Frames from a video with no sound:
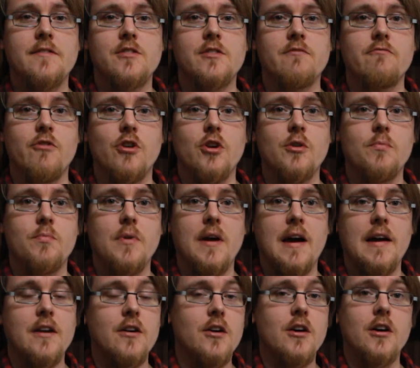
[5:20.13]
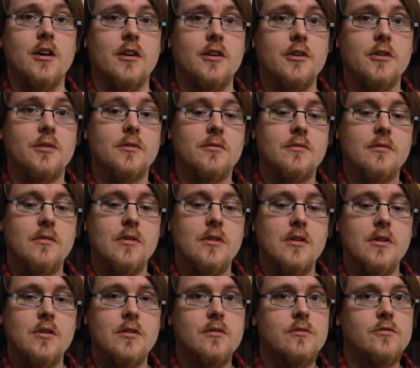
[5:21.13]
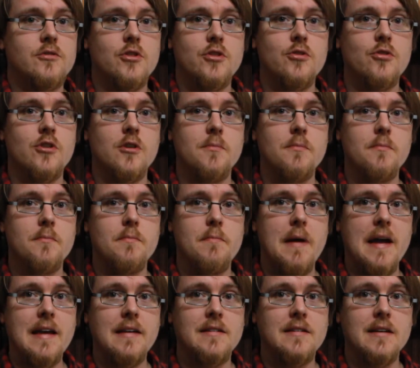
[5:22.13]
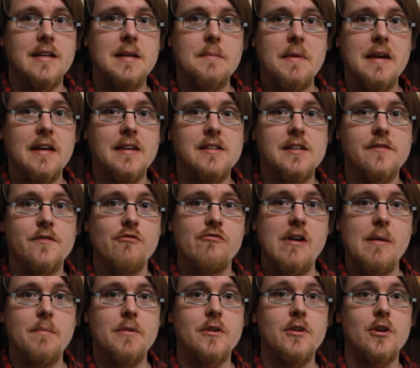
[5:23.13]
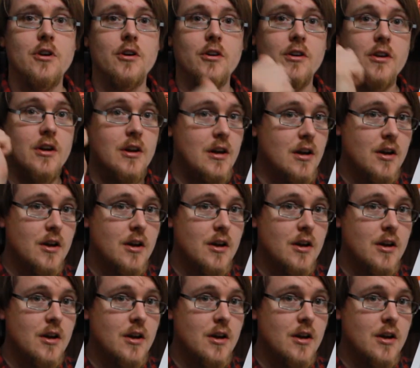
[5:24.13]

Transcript: some rope and a hook. So you can basically make yourself a grappling hook